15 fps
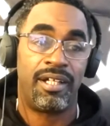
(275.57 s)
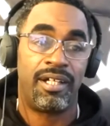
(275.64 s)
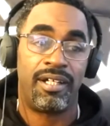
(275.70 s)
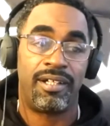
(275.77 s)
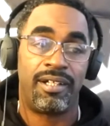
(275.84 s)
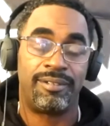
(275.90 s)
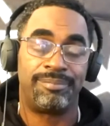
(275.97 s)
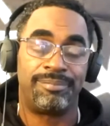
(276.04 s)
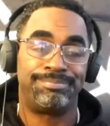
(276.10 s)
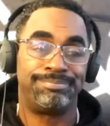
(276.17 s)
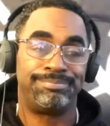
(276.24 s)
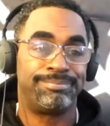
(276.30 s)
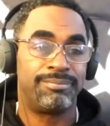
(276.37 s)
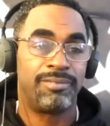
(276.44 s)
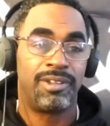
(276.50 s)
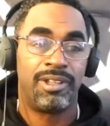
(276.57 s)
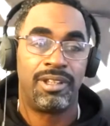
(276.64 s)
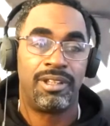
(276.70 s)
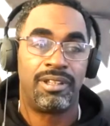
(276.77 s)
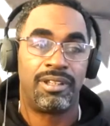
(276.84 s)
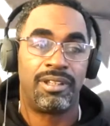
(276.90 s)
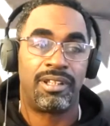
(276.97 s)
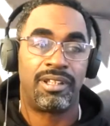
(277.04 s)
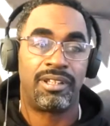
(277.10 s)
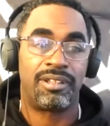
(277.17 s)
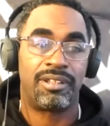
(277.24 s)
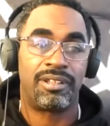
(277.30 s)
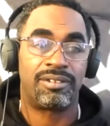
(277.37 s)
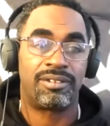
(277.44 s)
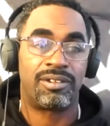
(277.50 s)
Uh,
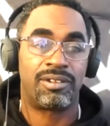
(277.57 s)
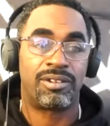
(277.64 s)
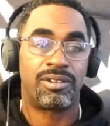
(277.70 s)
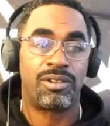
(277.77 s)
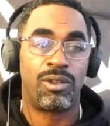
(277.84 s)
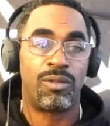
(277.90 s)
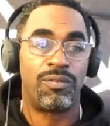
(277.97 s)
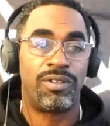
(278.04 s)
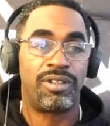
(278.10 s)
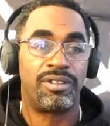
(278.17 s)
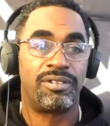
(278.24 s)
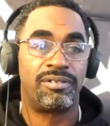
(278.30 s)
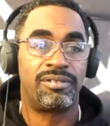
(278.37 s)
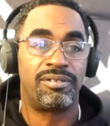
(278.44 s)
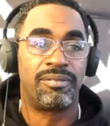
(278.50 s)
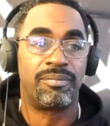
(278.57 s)
the COVID,